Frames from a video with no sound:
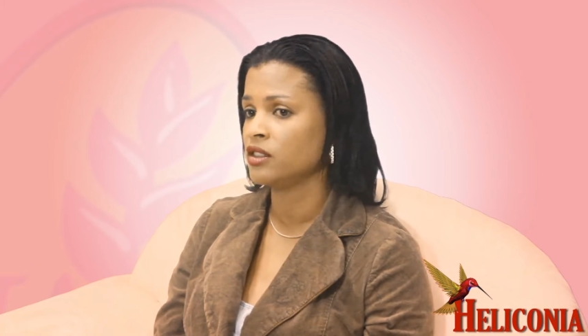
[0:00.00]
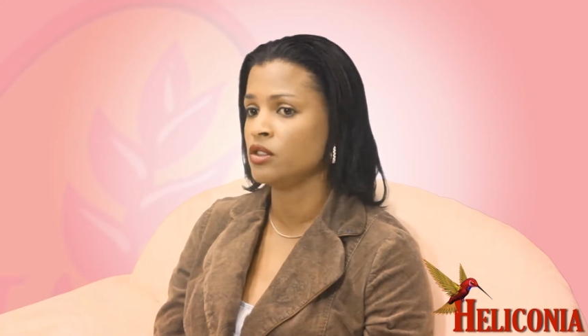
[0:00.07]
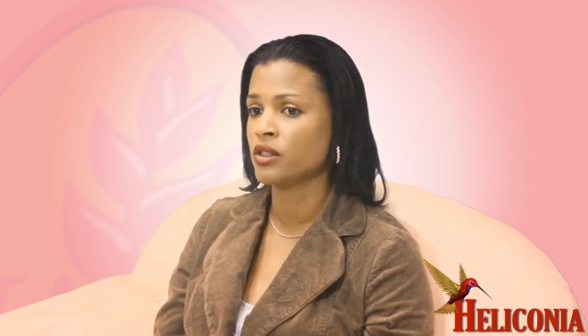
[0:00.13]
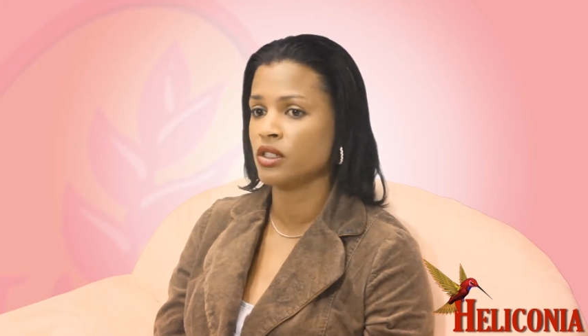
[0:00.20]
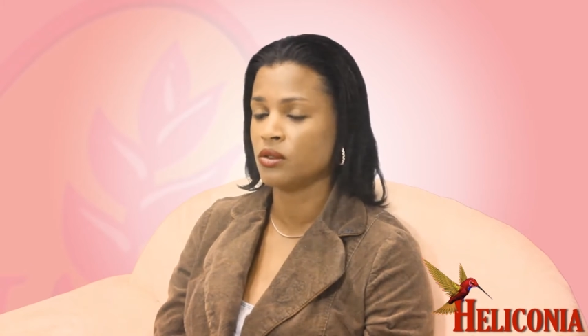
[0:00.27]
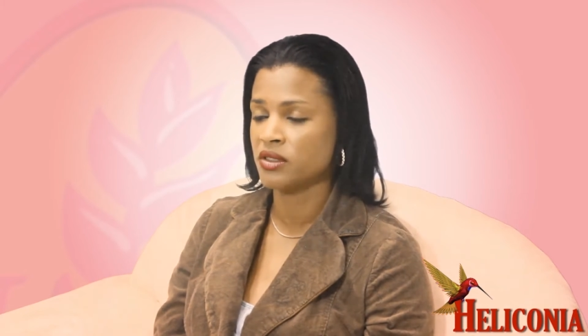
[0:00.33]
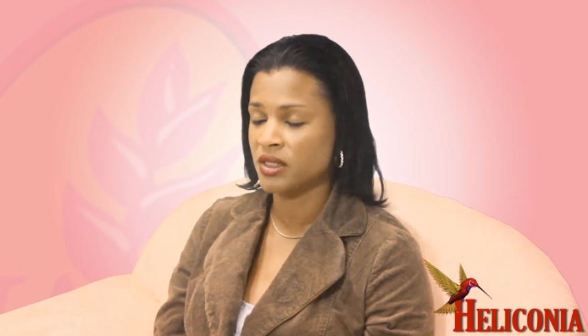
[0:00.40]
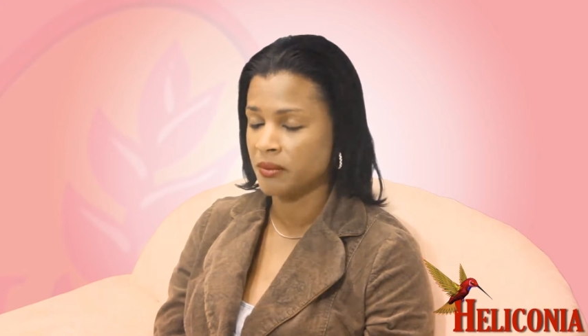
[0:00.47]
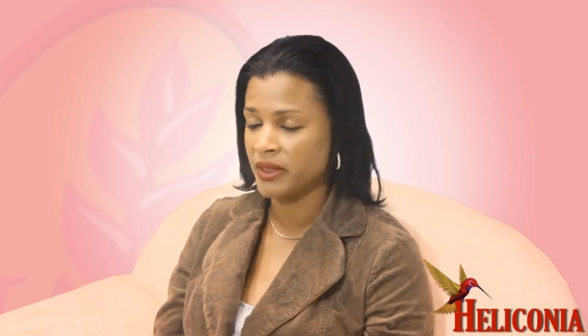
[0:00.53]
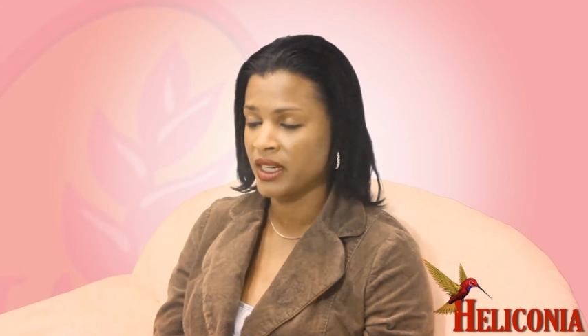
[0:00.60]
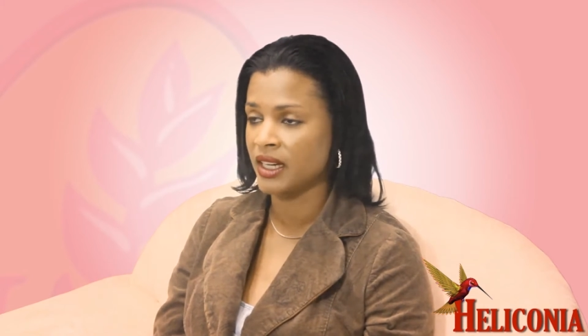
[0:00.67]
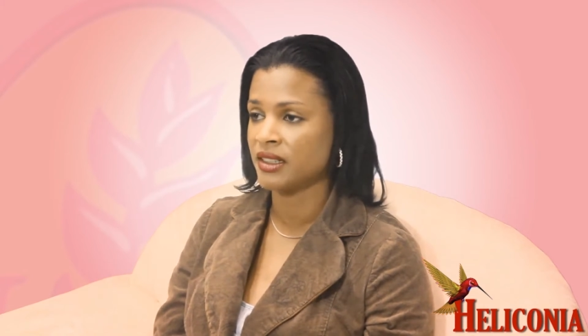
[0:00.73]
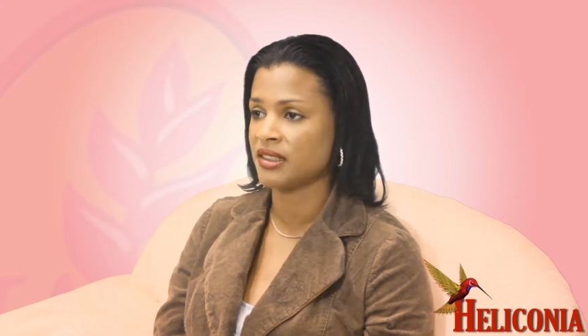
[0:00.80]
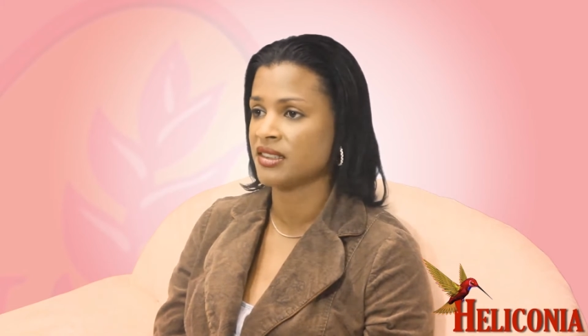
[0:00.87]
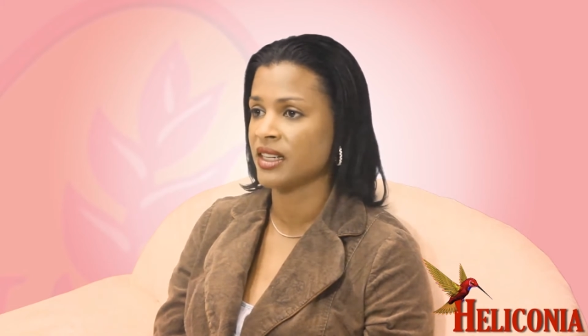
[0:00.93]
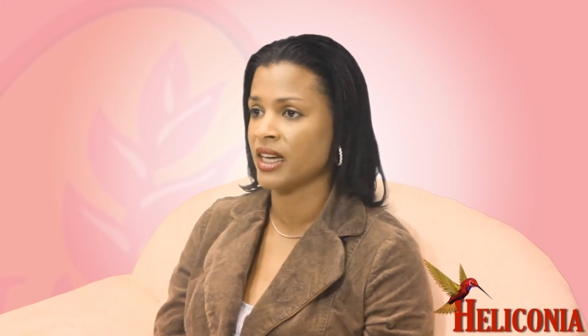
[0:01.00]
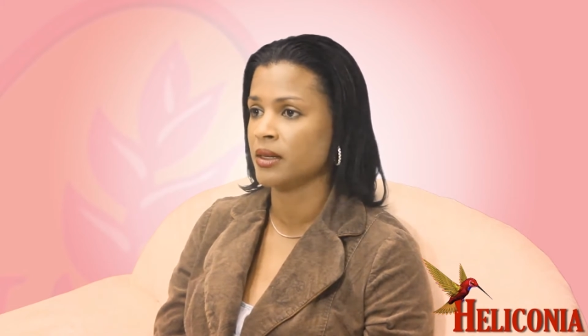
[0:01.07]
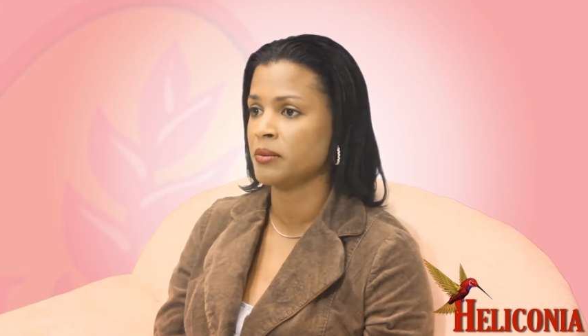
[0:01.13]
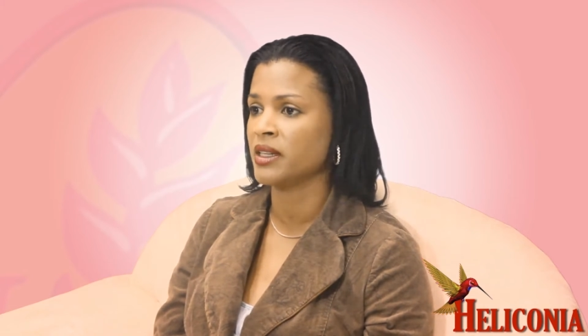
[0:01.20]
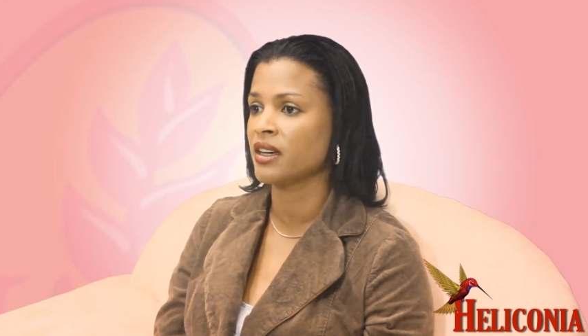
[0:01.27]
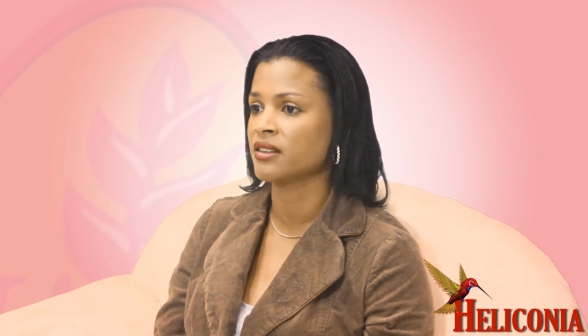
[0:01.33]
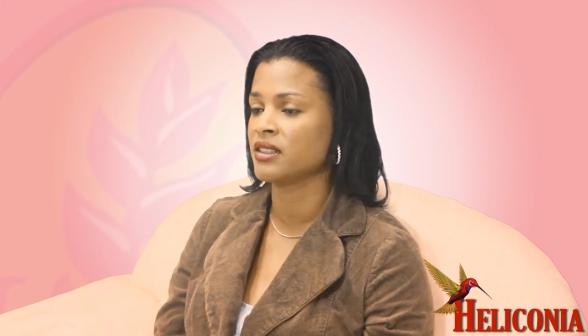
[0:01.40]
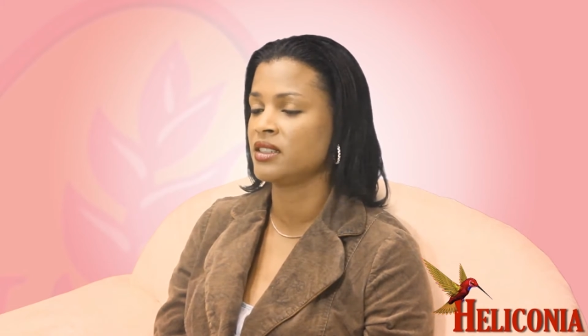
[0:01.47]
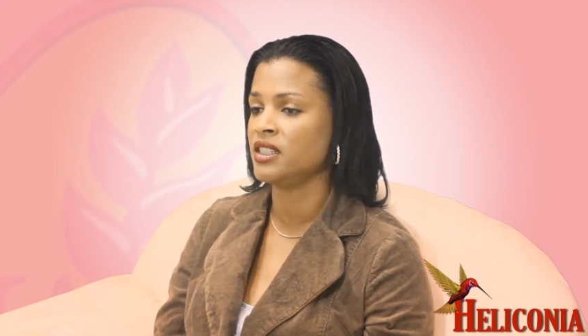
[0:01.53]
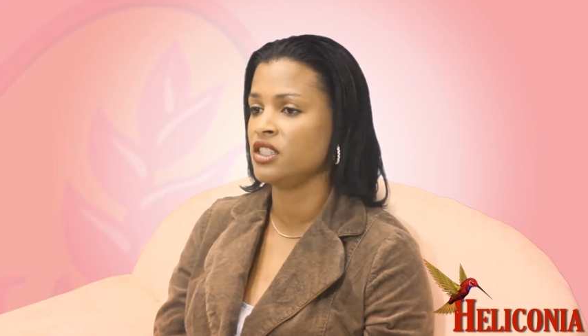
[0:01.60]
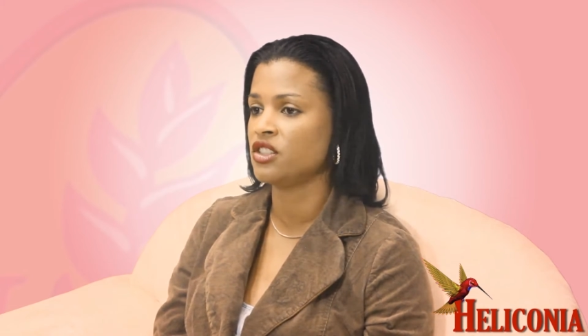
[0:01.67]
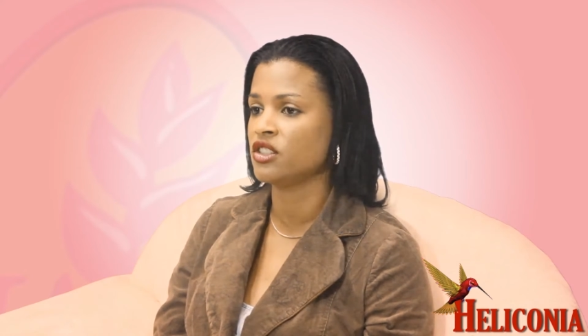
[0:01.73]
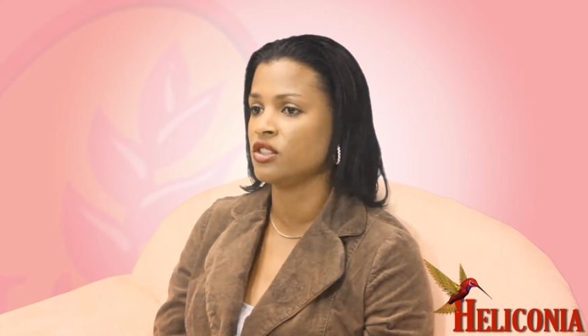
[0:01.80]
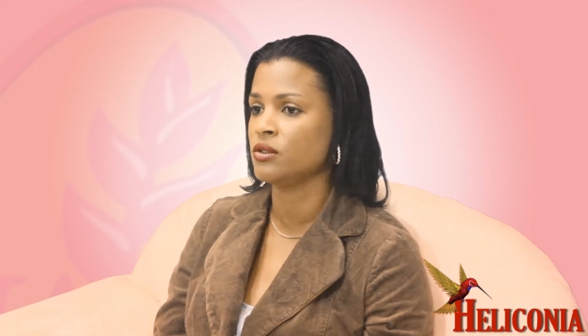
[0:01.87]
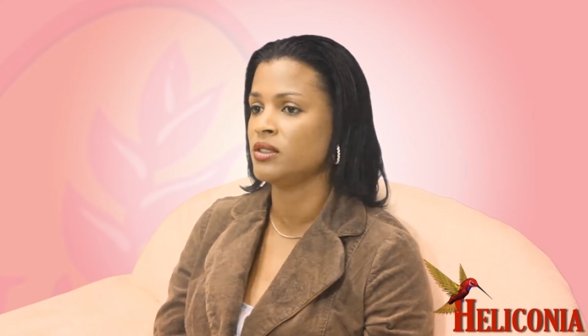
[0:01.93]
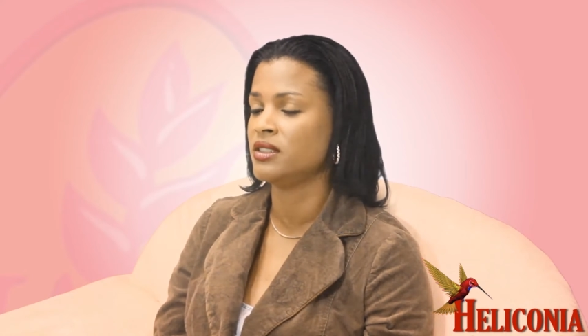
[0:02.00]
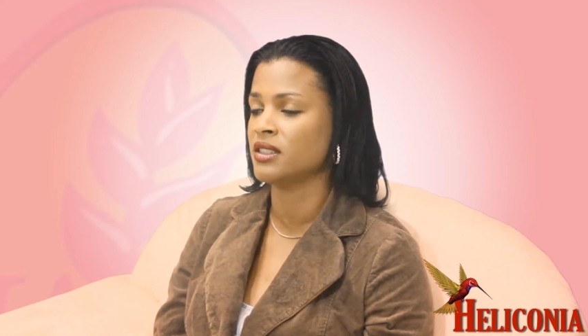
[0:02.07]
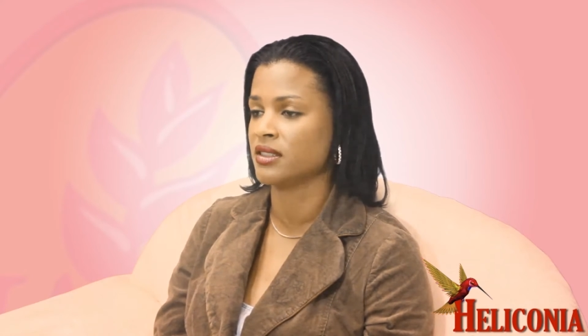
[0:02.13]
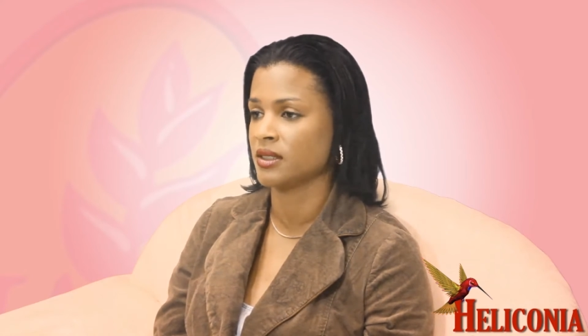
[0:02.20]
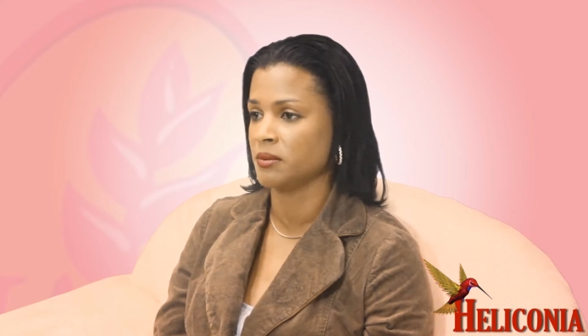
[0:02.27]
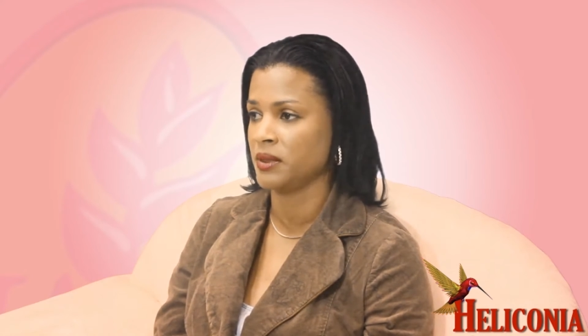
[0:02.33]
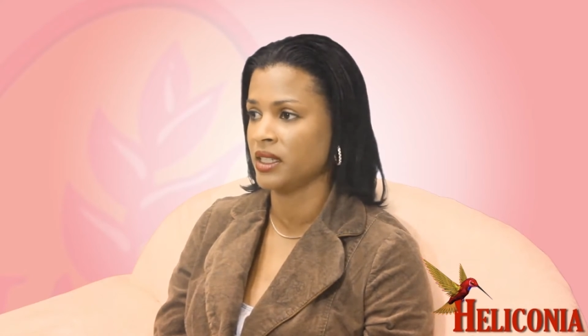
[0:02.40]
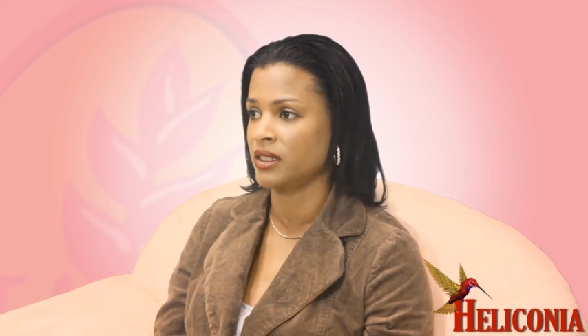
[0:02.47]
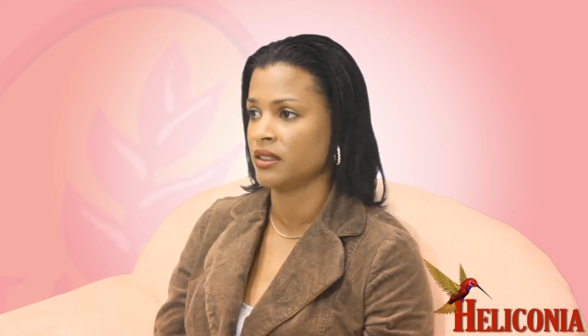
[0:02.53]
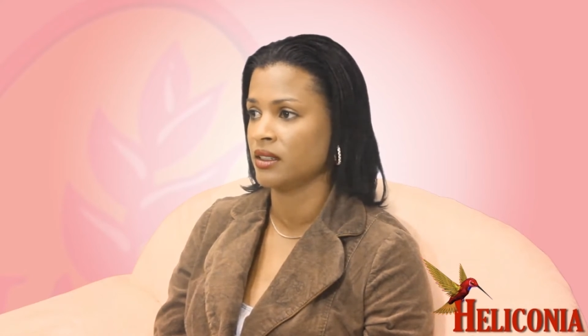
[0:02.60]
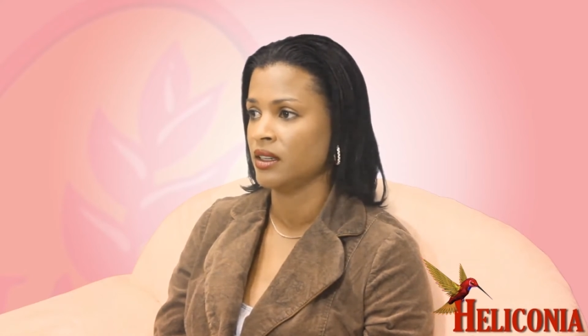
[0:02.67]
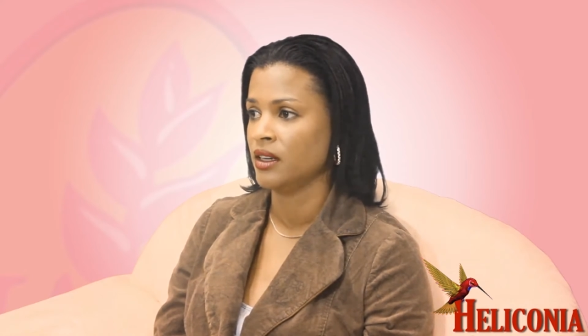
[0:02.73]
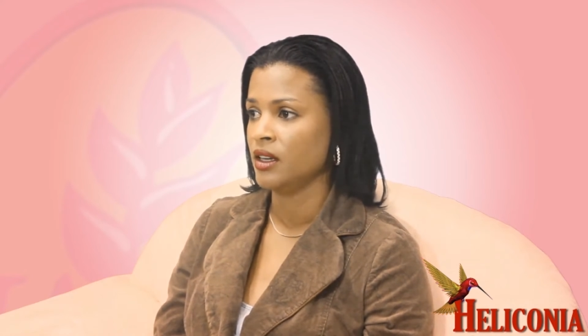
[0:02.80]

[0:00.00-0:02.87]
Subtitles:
you can do something at the side, because it teaches you discipline,